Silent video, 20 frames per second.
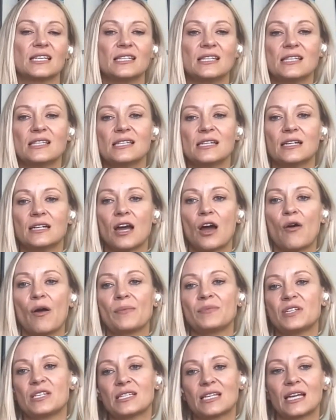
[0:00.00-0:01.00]
This isn't,
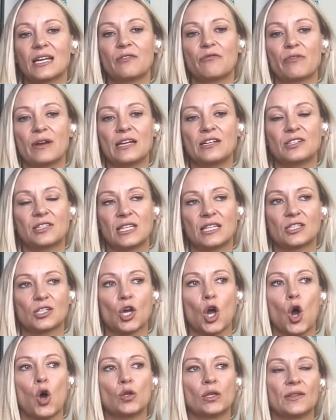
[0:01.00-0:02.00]
I'm just going to reach this
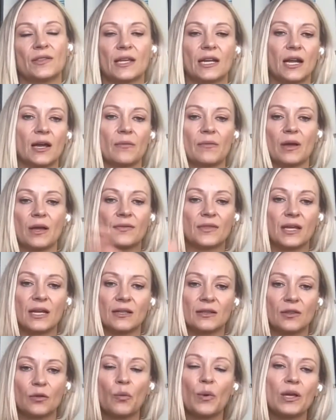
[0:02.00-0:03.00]
goal and
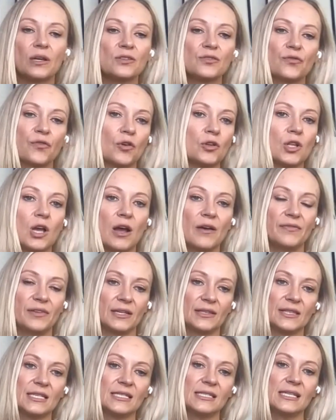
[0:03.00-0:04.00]
then the wheels fall off.
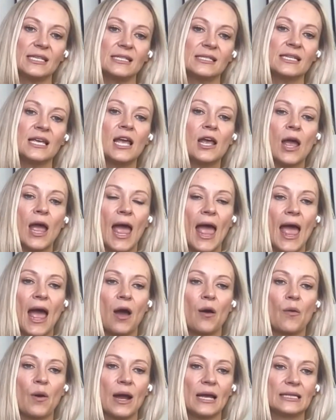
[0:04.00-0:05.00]
Like, this is
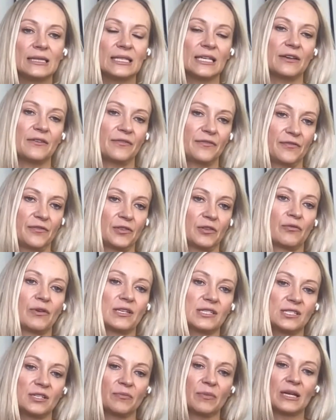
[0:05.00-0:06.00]
how I live for the
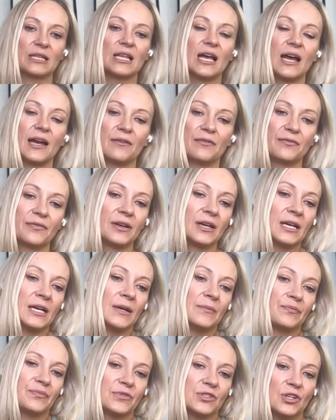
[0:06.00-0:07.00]
rest of my life.
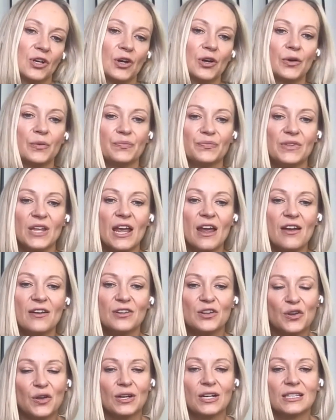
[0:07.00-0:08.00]
So yeah,
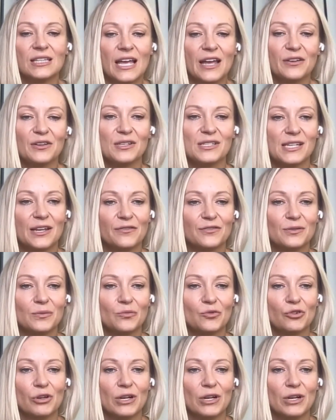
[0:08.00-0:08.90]
you can allow yourself some